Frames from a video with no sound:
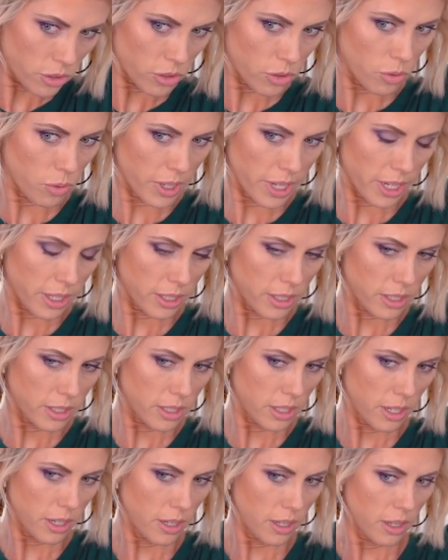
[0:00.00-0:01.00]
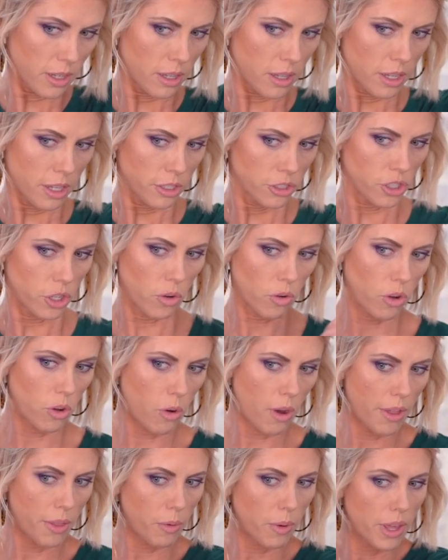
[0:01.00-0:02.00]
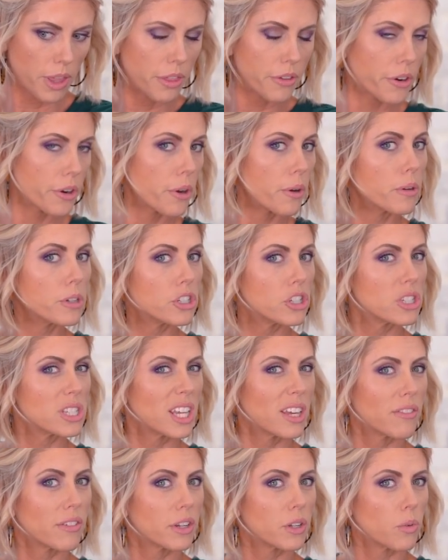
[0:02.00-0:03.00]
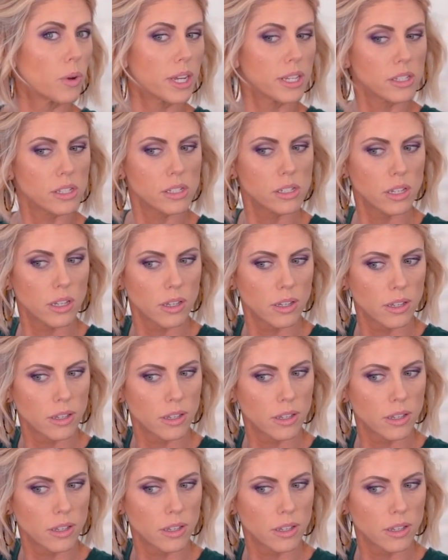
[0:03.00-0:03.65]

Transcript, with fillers: Twist. Don't go all the way through, just give it a twist.